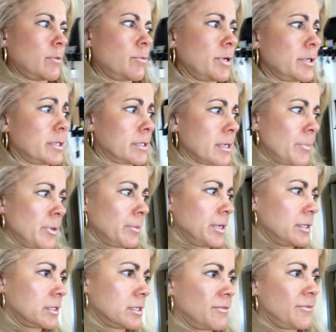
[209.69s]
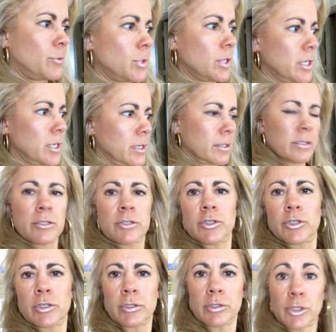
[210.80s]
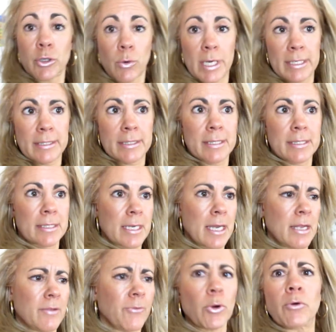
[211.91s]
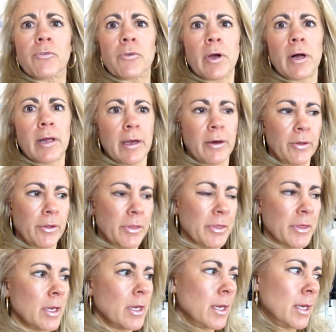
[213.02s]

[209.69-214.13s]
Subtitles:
with supplements for joints and for overall health.